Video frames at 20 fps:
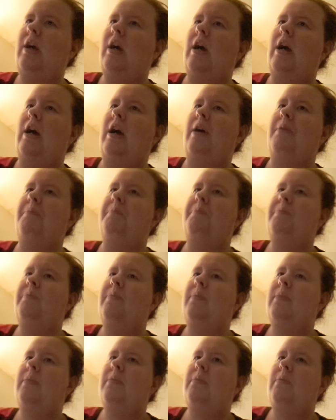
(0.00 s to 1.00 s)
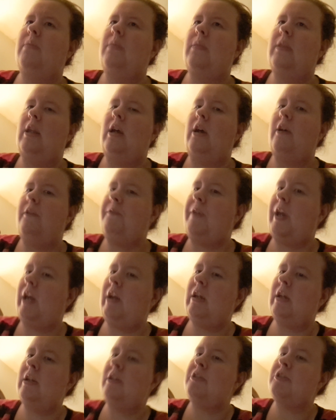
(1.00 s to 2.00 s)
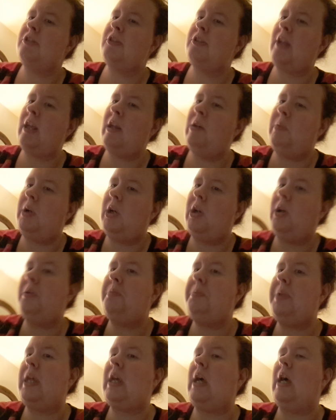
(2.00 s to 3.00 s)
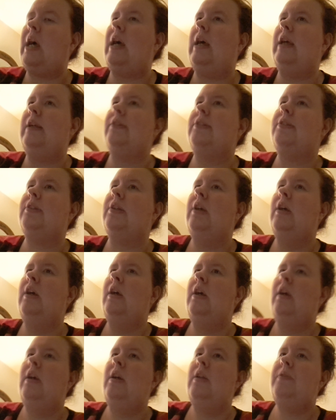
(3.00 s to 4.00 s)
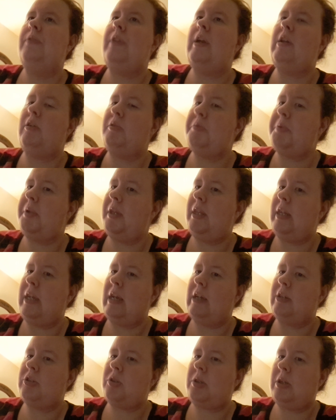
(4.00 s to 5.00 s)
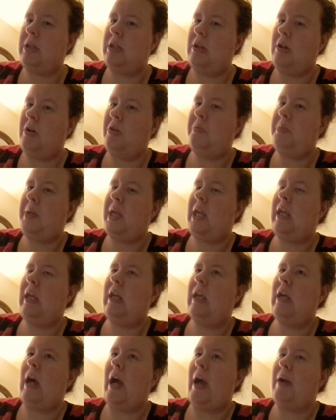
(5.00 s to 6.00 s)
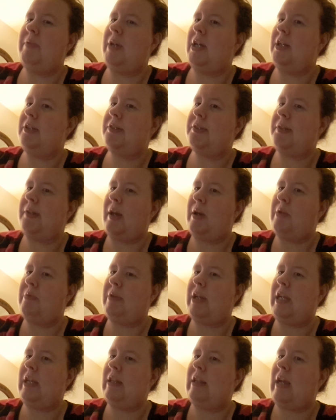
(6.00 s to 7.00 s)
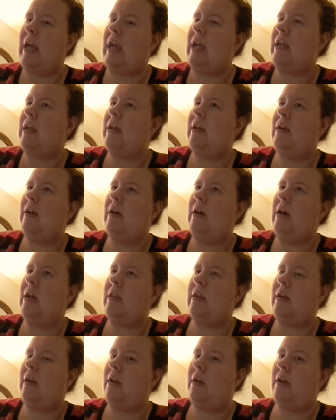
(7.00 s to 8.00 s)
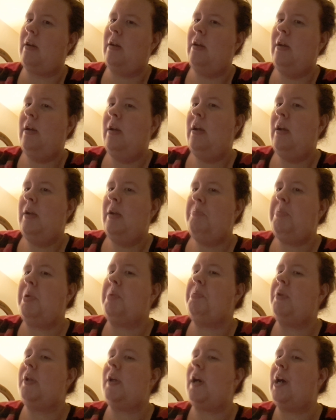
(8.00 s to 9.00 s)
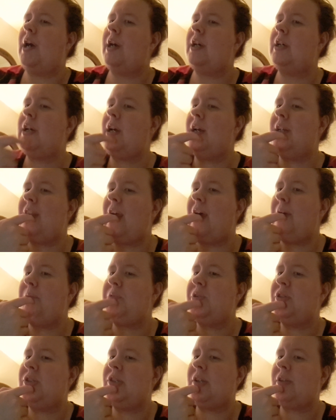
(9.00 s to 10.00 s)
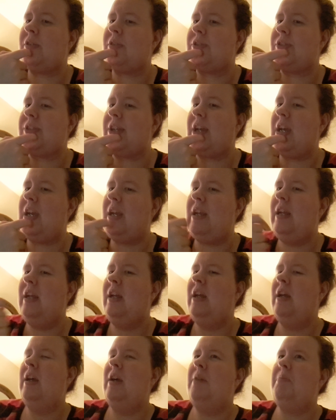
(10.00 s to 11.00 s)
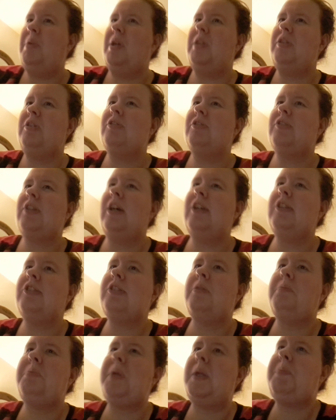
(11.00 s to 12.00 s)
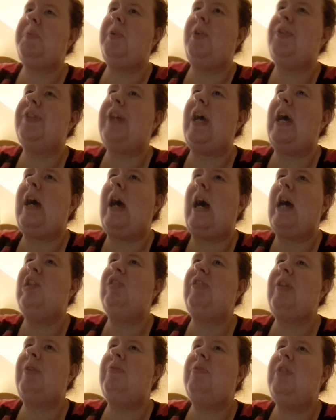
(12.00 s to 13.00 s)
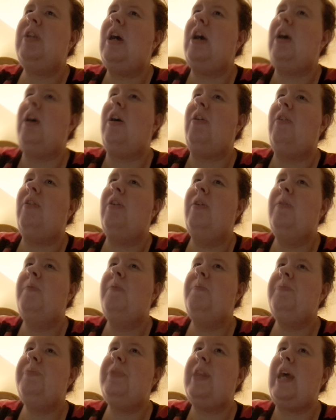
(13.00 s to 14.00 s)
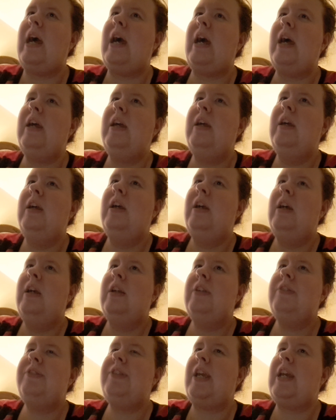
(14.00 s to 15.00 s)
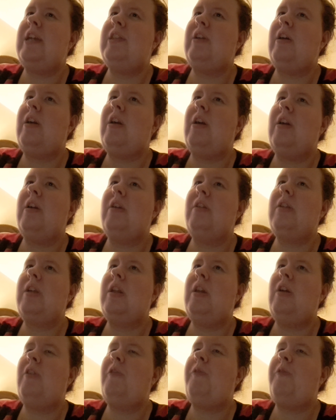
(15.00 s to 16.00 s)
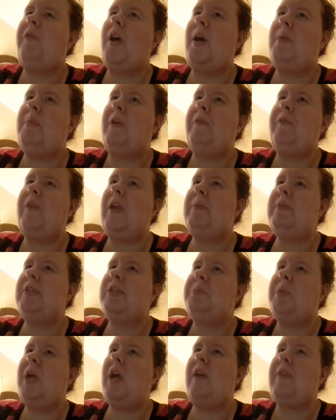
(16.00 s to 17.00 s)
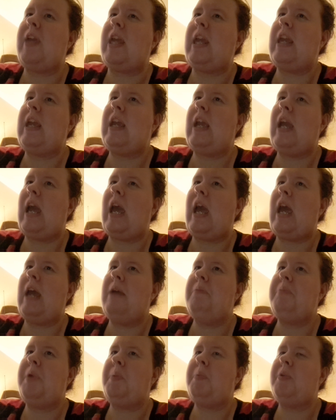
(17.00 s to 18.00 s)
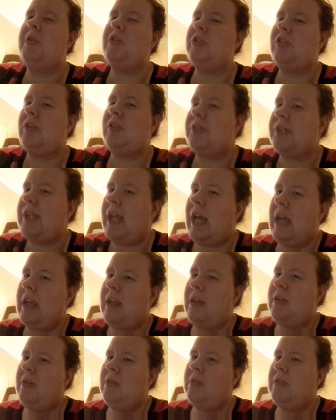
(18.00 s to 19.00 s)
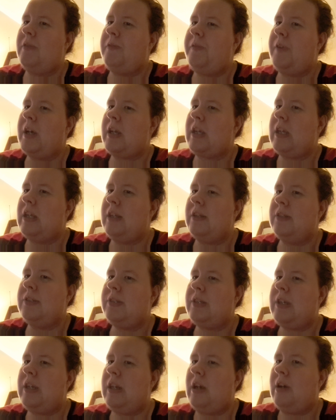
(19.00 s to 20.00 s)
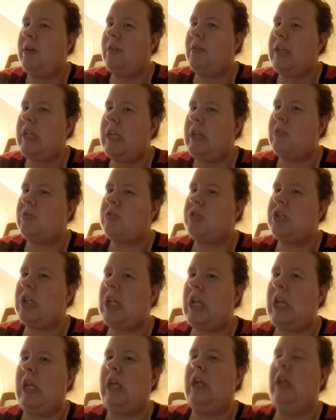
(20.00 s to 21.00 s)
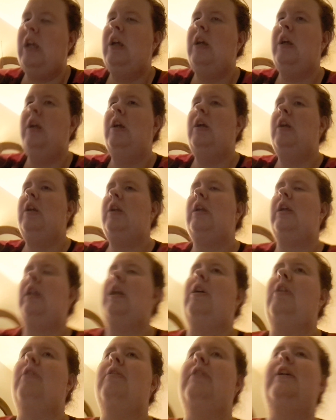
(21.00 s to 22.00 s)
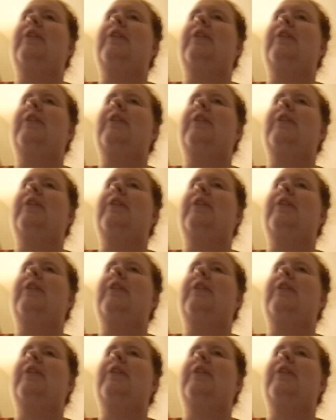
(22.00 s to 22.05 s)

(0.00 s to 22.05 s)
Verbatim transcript: um very understandable because they don't really actually know me. I'm not a celebrity like other people are on that particular site. But there's also people that I don't even know that say they're, you know, from a famous movie and people are just like, who the fuck is, you know, he or she? You know,